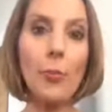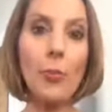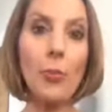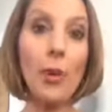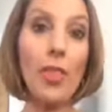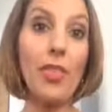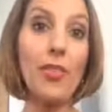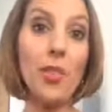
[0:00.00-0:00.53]

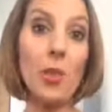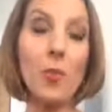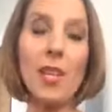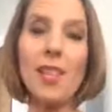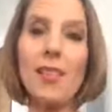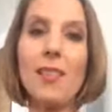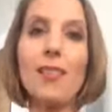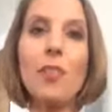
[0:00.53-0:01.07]
with soon,
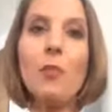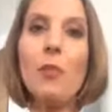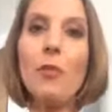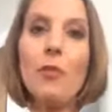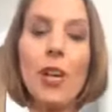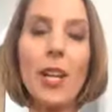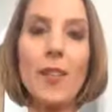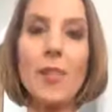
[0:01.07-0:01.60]
because it's super
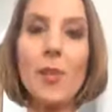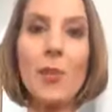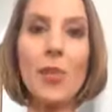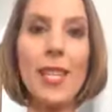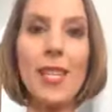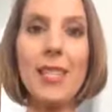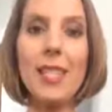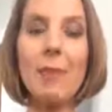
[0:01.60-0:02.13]
fun and super
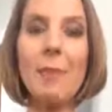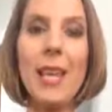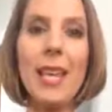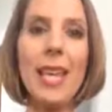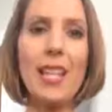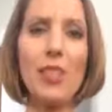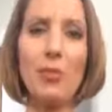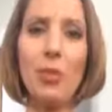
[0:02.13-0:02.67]
easy to make,
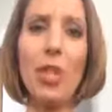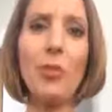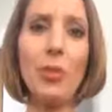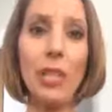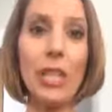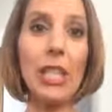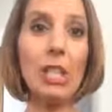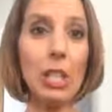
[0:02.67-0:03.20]
and it's really,
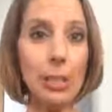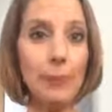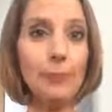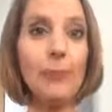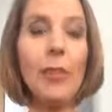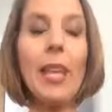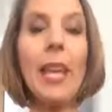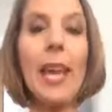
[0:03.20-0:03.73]
really good,
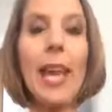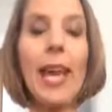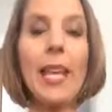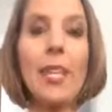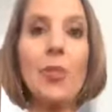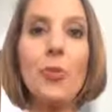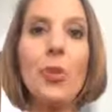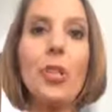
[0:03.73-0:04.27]
and
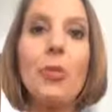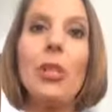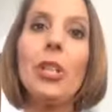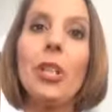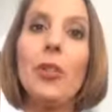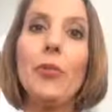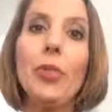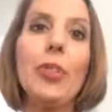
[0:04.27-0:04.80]
it's really, really
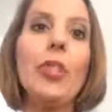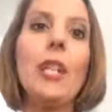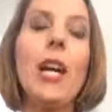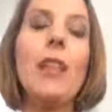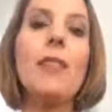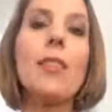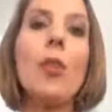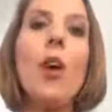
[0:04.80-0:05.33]
good for your
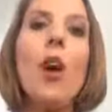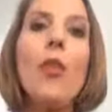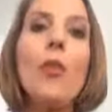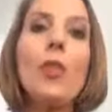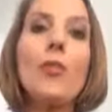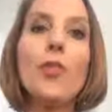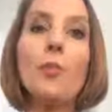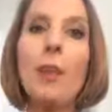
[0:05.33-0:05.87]
gut. So all
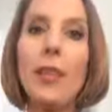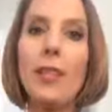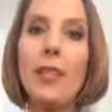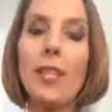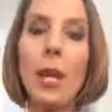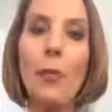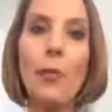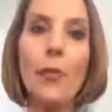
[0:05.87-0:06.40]
those fermented
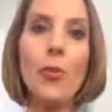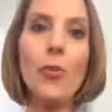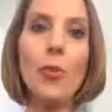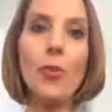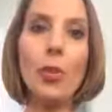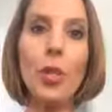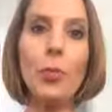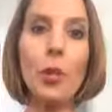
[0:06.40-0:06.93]
type foods are
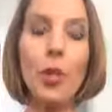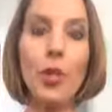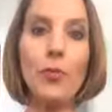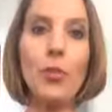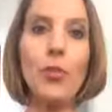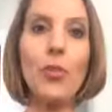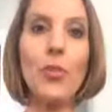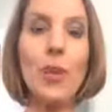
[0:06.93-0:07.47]
really
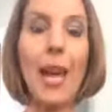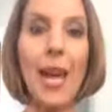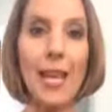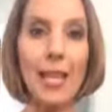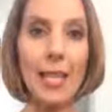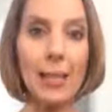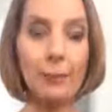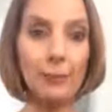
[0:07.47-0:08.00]
wonderful to add
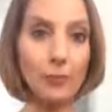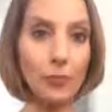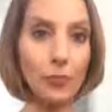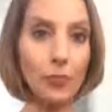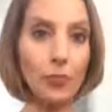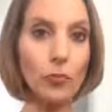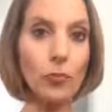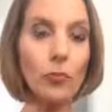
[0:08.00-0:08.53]
in.
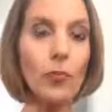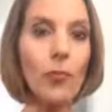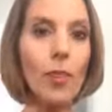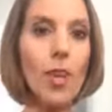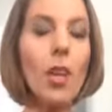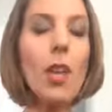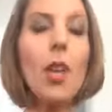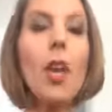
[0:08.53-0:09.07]

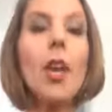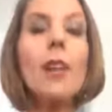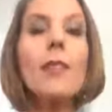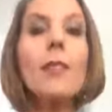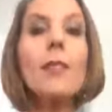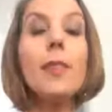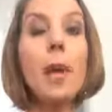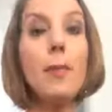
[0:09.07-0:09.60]

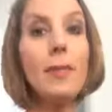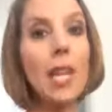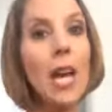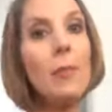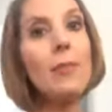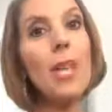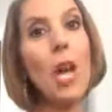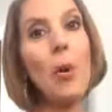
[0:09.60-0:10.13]

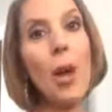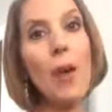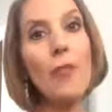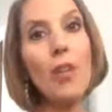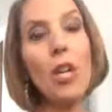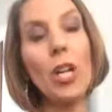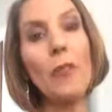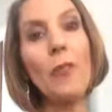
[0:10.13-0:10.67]
Sometimes,
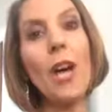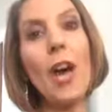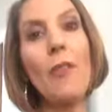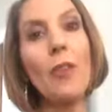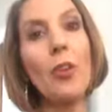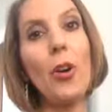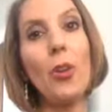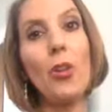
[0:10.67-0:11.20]
however, if you have
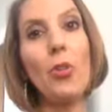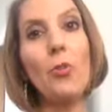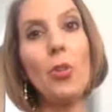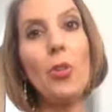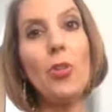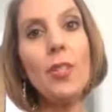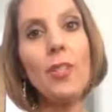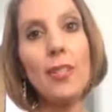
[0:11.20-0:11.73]
an
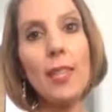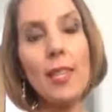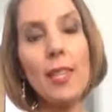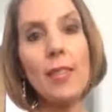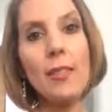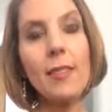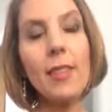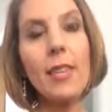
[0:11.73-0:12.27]
autoimmune
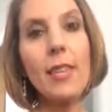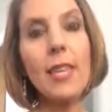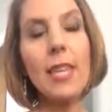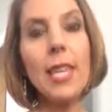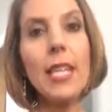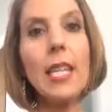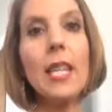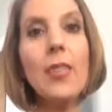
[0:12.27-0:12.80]
disease,
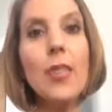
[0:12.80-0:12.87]
eating